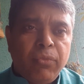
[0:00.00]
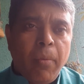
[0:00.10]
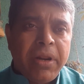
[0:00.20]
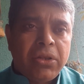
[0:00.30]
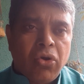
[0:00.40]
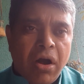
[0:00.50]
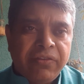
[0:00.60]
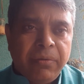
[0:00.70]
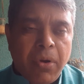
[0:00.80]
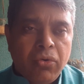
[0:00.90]
Nobody
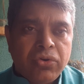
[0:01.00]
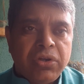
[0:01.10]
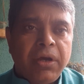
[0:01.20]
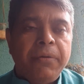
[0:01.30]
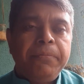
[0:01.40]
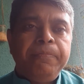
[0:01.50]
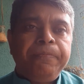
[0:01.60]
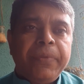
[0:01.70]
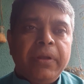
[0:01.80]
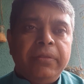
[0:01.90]
talks about
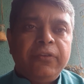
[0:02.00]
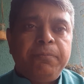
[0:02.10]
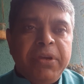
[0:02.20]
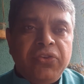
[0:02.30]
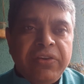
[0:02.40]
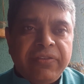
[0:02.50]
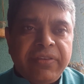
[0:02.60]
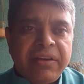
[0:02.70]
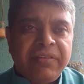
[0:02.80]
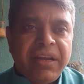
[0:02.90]
the species
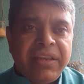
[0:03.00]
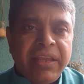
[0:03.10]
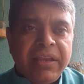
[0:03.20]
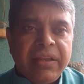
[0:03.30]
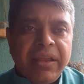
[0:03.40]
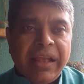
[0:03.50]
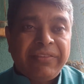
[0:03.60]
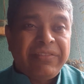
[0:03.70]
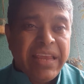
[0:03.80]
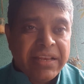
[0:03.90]
that is getting
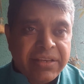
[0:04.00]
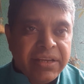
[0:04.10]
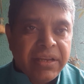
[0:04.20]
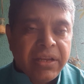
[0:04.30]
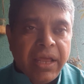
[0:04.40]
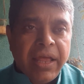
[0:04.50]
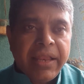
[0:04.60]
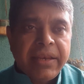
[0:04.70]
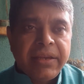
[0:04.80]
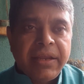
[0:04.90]
extinct,
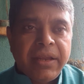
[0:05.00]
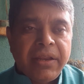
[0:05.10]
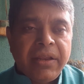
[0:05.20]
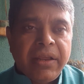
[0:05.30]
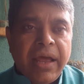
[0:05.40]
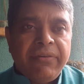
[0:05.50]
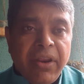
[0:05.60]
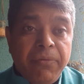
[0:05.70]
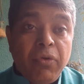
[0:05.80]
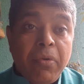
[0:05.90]
and
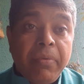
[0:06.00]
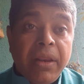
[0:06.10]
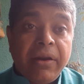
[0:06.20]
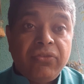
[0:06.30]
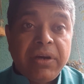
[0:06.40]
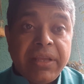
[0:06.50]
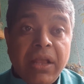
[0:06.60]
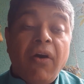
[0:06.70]
very few people are actually taking.